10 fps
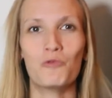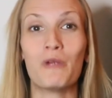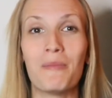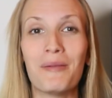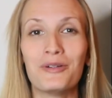
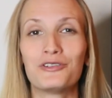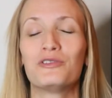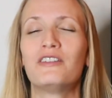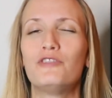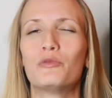Remember to
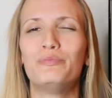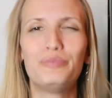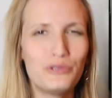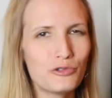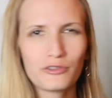give your
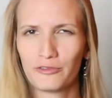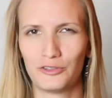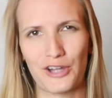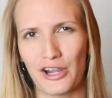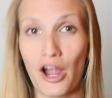beautiful
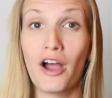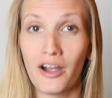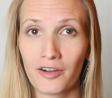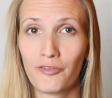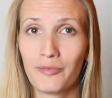dog a
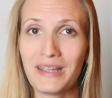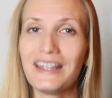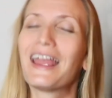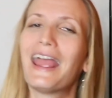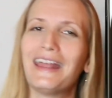hug for me,
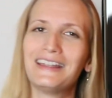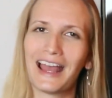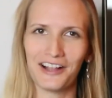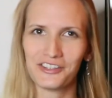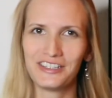and
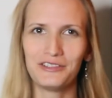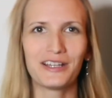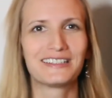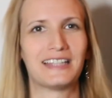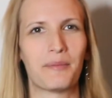I'll see you
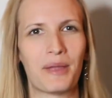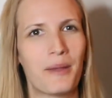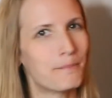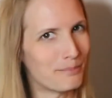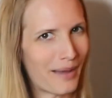next time.
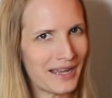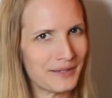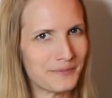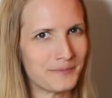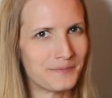
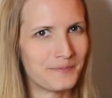Bye.